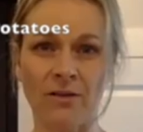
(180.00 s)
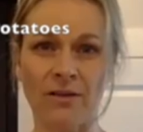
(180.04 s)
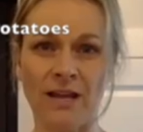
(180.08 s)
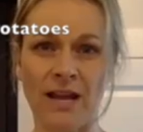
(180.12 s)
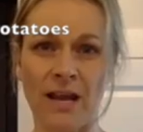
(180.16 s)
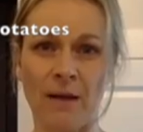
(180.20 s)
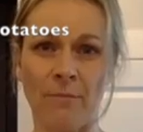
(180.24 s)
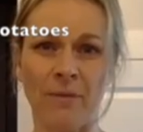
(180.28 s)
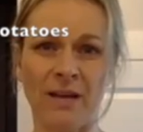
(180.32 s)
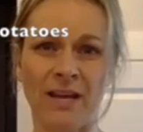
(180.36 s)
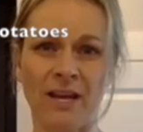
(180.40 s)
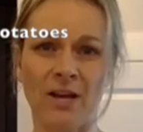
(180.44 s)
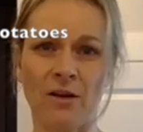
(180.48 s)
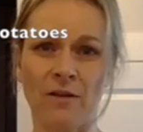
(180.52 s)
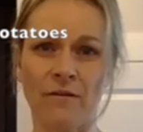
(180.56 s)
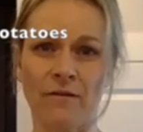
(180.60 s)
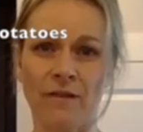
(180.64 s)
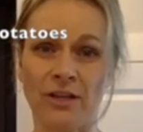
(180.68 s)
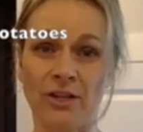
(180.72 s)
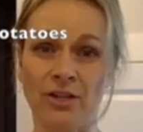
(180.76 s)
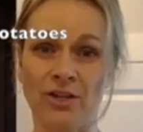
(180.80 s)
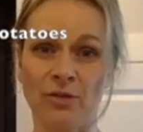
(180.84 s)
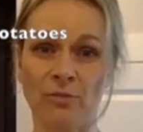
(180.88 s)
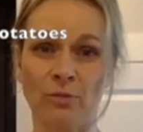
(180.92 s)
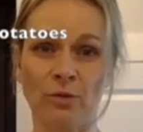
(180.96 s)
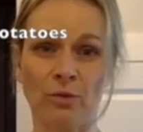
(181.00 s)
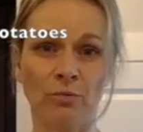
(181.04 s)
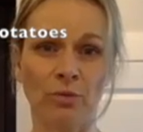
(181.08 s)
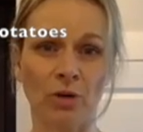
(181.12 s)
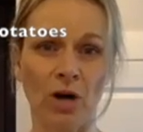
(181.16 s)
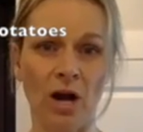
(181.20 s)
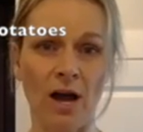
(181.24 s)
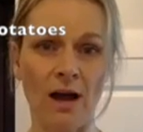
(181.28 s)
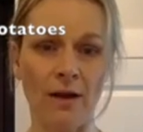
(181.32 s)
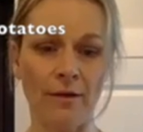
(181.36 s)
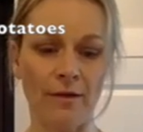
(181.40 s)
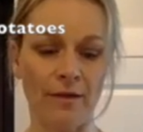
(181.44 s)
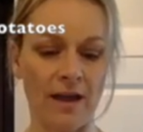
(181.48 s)
the Epicure vegetable
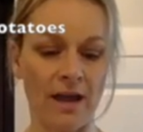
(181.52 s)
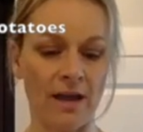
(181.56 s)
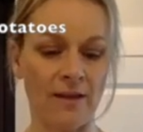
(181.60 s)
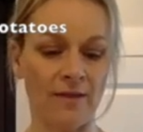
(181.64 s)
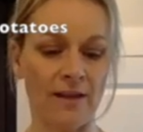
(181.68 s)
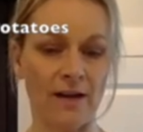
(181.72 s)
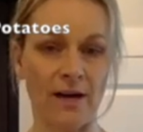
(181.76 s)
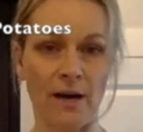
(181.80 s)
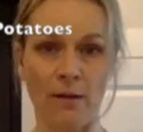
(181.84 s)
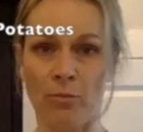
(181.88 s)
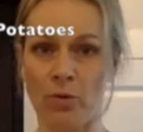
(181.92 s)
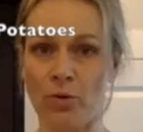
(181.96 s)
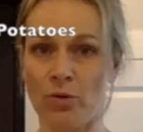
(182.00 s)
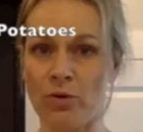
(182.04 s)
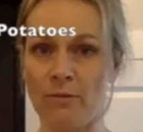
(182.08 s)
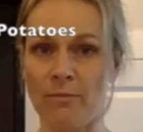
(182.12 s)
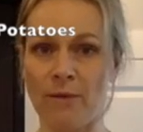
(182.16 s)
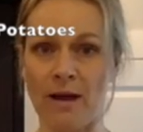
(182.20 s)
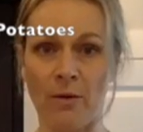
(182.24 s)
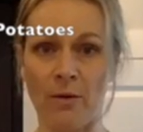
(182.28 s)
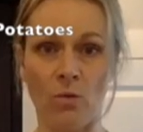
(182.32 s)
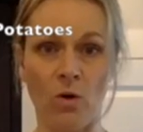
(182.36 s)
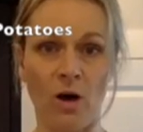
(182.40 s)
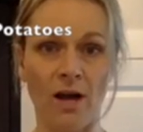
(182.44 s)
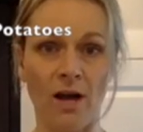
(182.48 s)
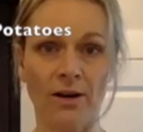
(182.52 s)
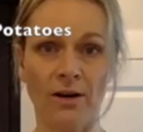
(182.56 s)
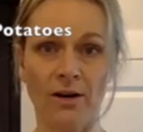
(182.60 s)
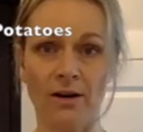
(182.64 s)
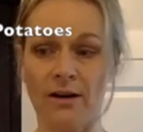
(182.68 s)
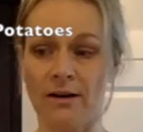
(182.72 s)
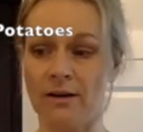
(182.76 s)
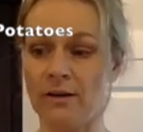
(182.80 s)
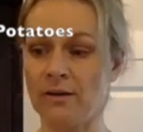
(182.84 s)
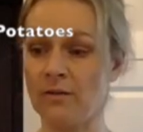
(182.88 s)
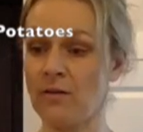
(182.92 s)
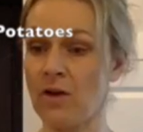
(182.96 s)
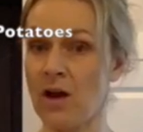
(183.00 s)
broth, and then I boil my water
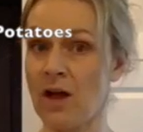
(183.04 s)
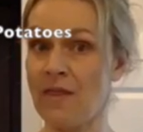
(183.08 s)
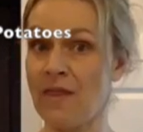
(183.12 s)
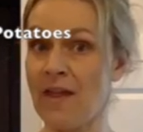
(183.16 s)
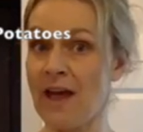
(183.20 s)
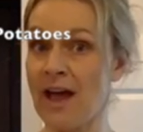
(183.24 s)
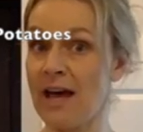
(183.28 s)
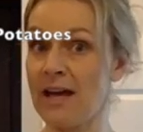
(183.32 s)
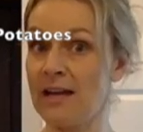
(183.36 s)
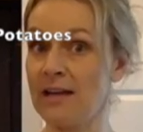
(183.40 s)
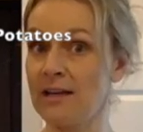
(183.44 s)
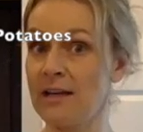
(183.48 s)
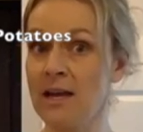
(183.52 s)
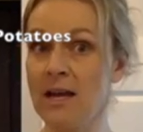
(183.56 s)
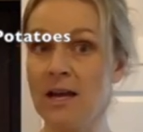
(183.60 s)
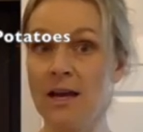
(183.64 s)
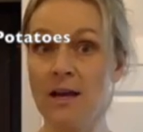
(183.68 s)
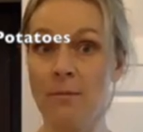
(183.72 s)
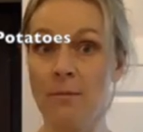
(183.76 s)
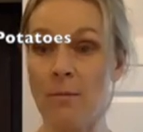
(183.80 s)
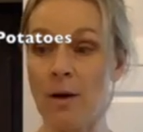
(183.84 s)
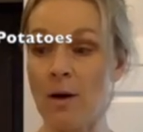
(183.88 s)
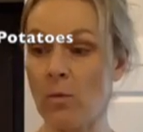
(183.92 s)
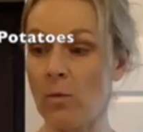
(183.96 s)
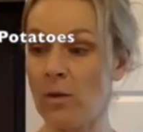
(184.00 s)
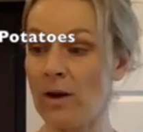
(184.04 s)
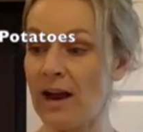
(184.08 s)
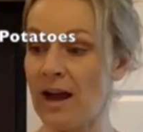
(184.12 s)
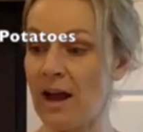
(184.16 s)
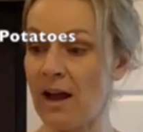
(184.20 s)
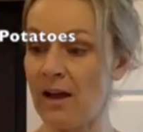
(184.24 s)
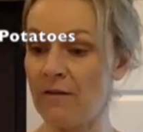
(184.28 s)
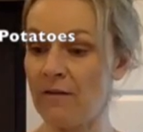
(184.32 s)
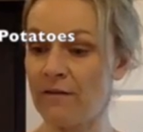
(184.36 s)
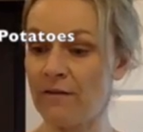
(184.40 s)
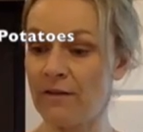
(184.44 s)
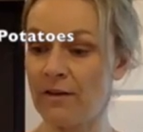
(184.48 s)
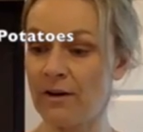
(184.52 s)
and you've got that. But
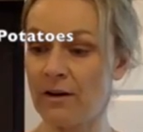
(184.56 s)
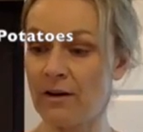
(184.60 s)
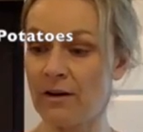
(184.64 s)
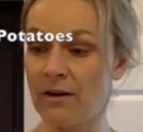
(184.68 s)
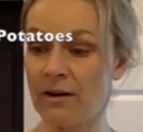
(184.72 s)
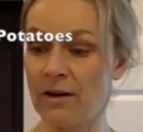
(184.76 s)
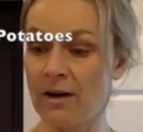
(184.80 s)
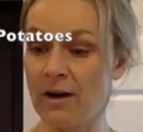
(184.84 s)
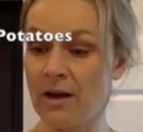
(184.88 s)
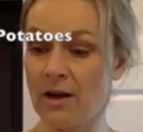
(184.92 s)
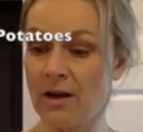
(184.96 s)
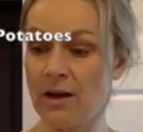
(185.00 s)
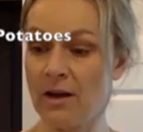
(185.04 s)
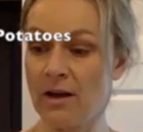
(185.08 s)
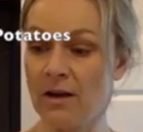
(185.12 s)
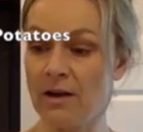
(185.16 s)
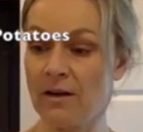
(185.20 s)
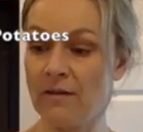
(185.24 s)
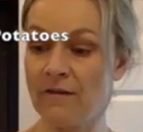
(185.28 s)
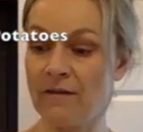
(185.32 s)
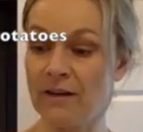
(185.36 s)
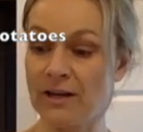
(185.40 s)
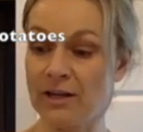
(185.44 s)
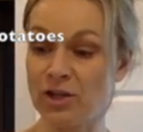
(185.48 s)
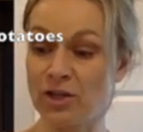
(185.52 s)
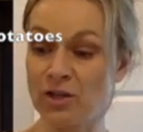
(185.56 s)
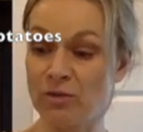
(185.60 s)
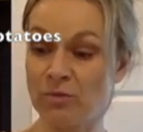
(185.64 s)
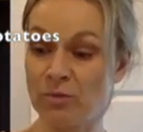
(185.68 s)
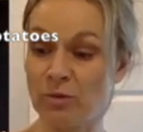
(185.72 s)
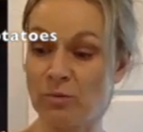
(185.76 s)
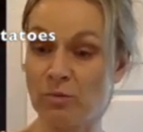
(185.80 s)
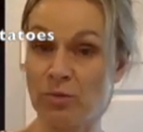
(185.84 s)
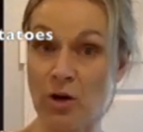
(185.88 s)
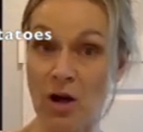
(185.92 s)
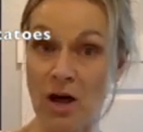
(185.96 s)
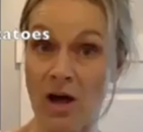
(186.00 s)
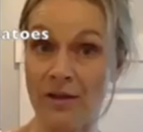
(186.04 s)
whatever vegetable
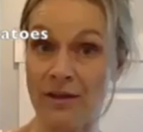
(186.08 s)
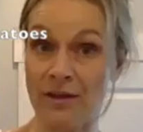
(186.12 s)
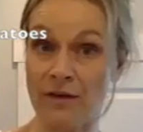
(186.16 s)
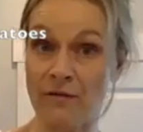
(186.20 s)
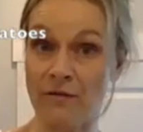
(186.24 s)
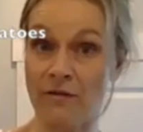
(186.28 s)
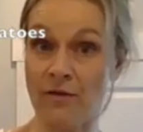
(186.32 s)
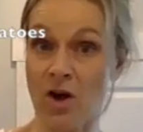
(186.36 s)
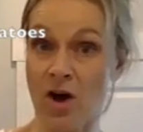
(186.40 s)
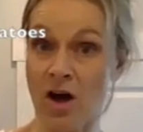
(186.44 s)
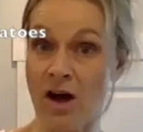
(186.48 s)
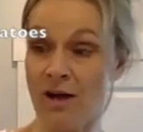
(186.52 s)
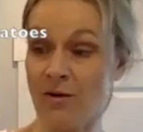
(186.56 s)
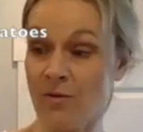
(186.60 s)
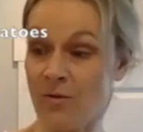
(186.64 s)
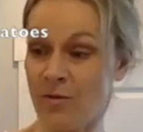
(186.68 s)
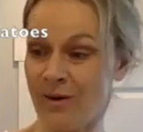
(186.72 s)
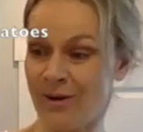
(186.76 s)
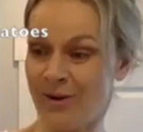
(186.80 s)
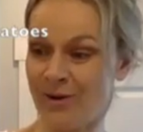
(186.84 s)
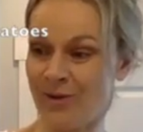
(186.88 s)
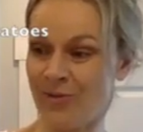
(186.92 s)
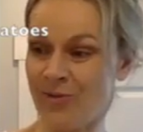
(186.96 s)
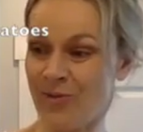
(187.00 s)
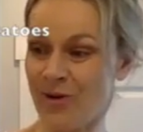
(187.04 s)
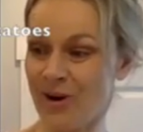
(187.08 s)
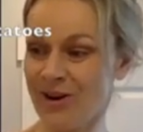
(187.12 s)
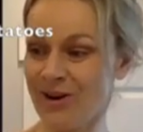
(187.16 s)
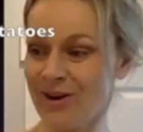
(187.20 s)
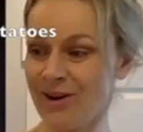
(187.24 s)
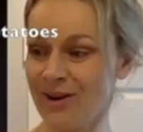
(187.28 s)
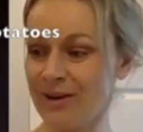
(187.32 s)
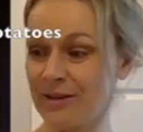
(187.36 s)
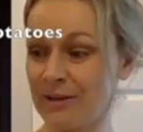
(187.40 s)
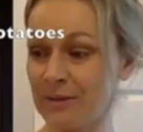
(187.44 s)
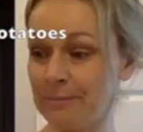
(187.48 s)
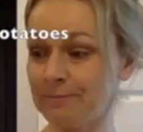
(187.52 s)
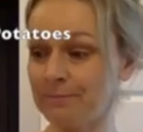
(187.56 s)
broth you've got will
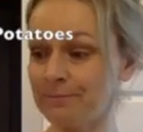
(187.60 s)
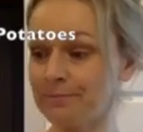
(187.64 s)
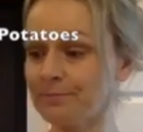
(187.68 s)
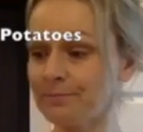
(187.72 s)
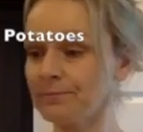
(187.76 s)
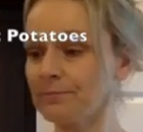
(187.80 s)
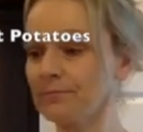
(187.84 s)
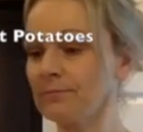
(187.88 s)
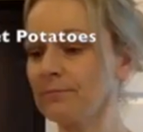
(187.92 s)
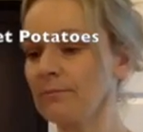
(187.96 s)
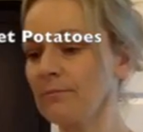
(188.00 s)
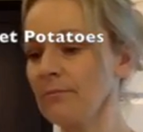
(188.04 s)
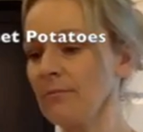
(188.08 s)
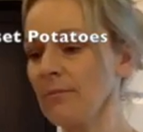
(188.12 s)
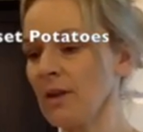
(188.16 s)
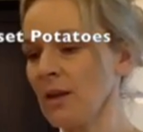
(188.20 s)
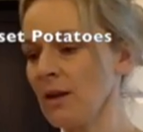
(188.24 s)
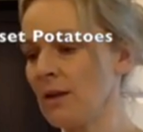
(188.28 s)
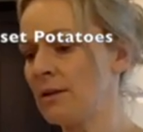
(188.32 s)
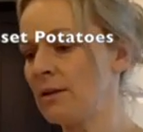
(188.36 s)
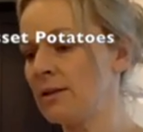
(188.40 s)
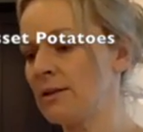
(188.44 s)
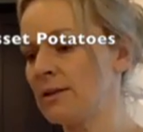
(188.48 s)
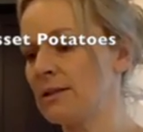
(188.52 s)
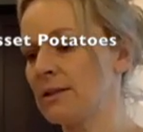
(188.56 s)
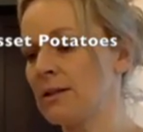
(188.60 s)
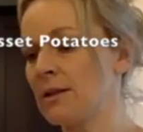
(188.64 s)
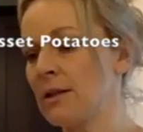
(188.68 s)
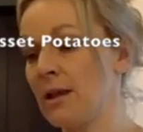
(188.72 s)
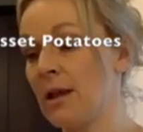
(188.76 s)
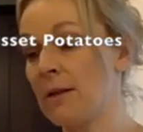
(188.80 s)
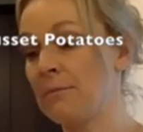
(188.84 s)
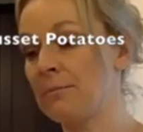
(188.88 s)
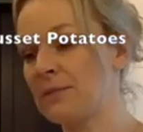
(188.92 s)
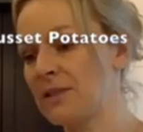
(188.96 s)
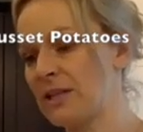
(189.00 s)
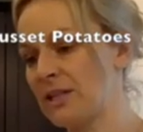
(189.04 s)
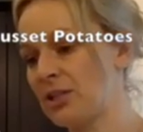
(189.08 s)
work. It's
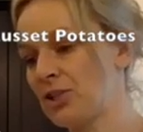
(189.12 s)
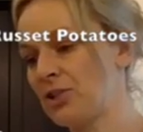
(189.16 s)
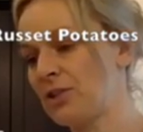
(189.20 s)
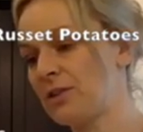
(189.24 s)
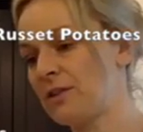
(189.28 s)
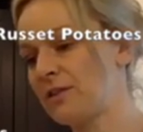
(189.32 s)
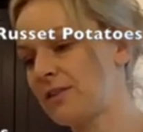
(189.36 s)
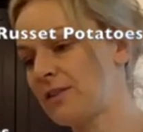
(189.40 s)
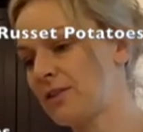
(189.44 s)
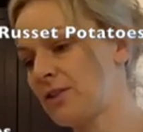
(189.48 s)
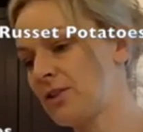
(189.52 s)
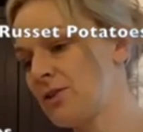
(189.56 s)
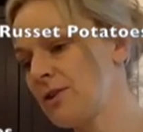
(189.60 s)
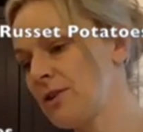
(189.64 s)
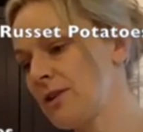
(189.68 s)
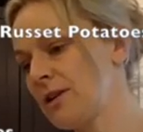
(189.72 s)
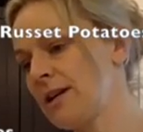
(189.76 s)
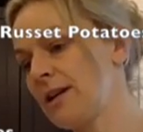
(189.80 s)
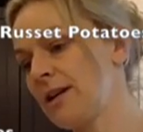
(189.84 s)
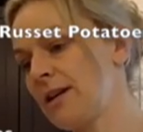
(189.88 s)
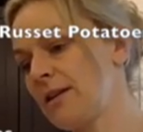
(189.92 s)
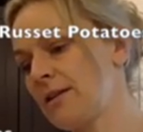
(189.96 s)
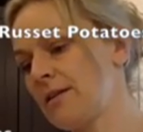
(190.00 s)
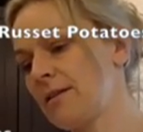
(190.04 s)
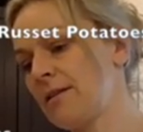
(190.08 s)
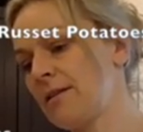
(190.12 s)
clumped, I should have stirred it.